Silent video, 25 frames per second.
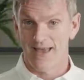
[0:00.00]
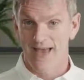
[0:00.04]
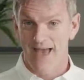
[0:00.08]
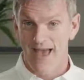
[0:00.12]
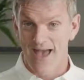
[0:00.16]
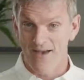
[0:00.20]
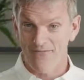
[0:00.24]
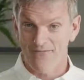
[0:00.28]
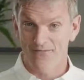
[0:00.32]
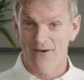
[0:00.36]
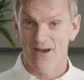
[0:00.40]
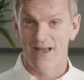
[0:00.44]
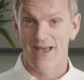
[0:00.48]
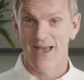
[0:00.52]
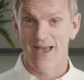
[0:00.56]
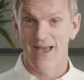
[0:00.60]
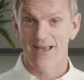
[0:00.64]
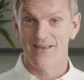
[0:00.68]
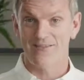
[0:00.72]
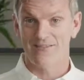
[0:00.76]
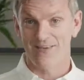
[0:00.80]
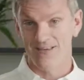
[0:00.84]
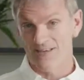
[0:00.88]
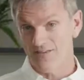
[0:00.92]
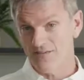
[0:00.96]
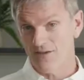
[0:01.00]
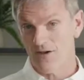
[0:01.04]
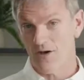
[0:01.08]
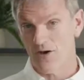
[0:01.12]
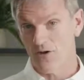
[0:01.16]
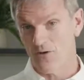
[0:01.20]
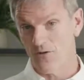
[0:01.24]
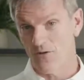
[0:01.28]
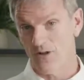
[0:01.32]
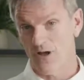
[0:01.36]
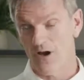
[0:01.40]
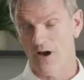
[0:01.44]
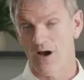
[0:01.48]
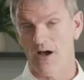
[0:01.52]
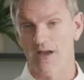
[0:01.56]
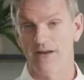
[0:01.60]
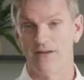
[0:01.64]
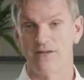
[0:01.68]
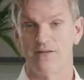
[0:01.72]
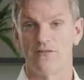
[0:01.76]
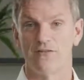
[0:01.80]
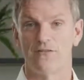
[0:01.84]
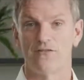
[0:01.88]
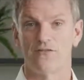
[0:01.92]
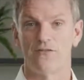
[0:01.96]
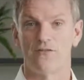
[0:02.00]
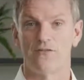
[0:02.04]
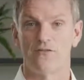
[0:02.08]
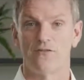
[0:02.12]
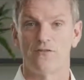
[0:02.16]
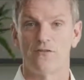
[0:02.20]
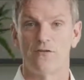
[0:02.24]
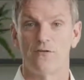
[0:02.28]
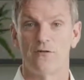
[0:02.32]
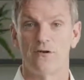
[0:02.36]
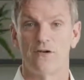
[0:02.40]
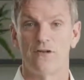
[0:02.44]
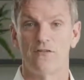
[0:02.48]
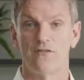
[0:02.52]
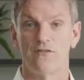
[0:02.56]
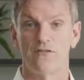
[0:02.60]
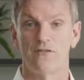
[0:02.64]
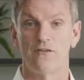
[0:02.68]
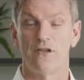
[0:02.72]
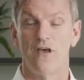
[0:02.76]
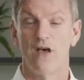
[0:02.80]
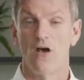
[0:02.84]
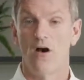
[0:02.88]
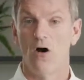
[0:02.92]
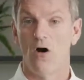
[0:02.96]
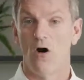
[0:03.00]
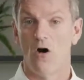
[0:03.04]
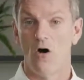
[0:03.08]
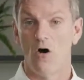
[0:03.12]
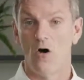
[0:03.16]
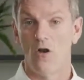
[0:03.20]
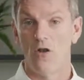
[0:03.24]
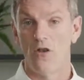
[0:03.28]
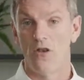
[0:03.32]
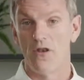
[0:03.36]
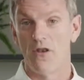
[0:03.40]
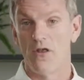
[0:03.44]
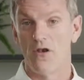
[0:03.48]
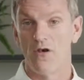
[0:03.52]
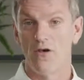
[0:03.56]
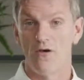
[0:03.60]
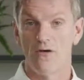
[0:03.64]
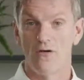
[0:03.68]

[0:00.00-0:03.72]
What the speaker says: FIA's internal guidance to stewards on